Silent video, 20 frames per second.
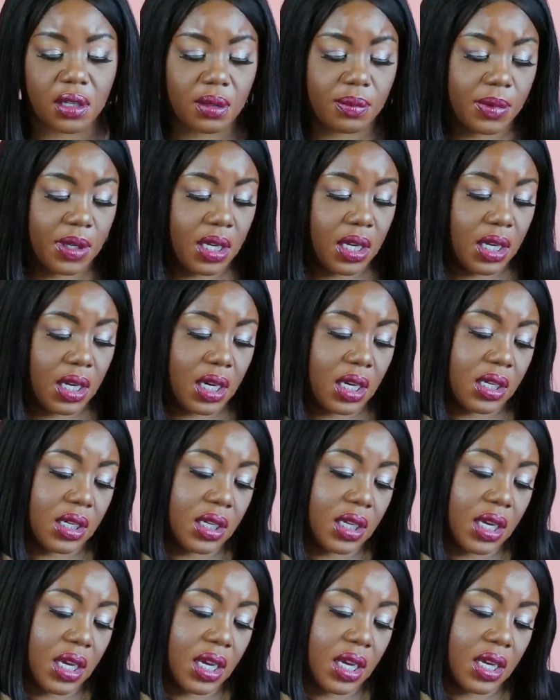up. And
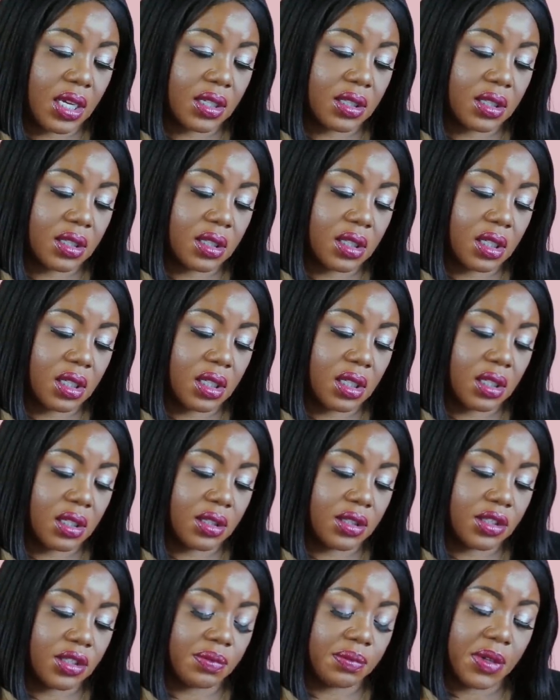it has
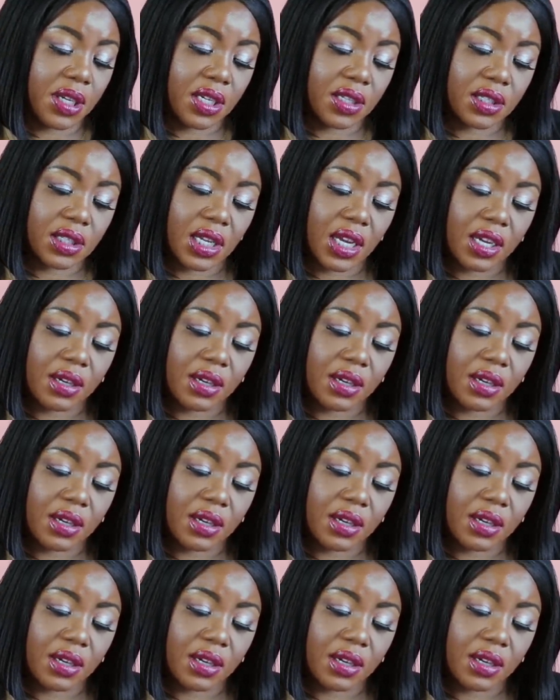the smells